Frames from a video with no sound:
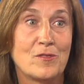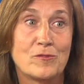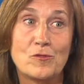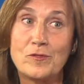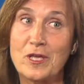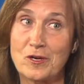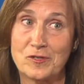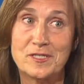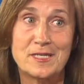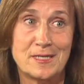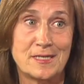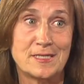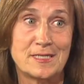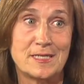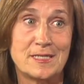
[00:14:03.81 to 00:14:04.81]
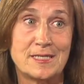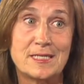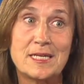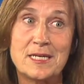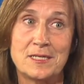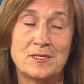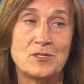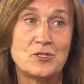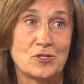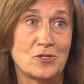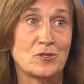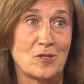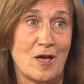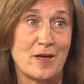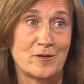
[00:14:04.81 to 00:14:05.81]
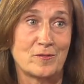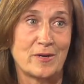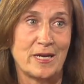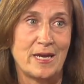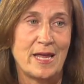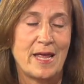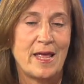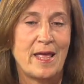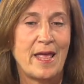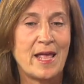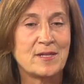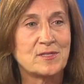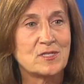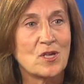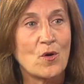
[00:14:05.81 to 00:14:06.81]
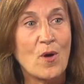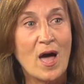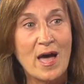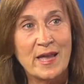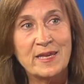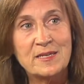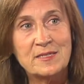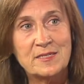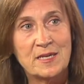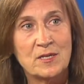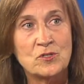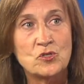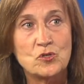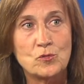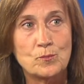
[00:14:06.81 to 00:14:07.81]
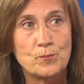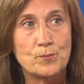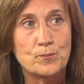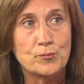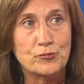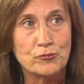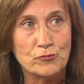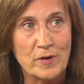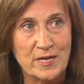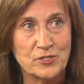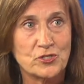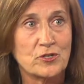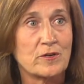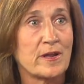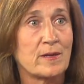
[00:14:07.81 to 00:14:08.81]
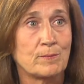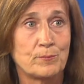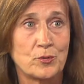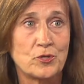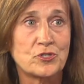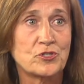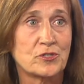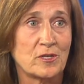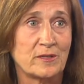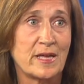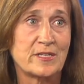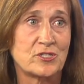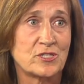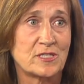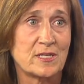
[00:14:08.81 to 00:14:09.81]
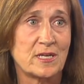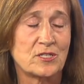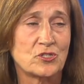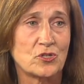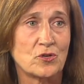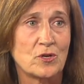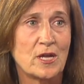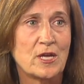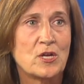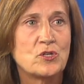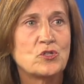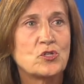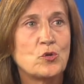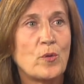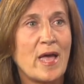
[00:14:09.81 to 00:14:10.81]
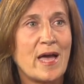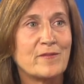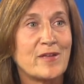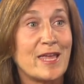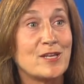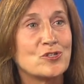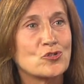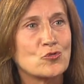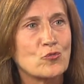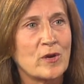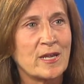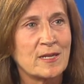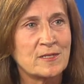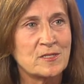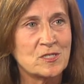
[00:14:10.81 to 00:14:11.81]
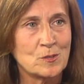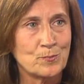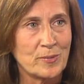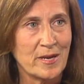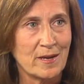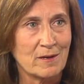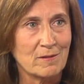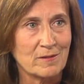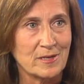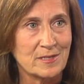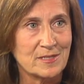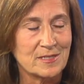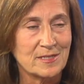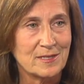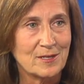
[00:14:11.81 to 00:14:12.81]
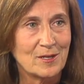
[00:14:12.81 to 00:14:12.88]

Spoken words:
through their citizens into the lottery. And so I intend to pressure and push the legislature to have a transparent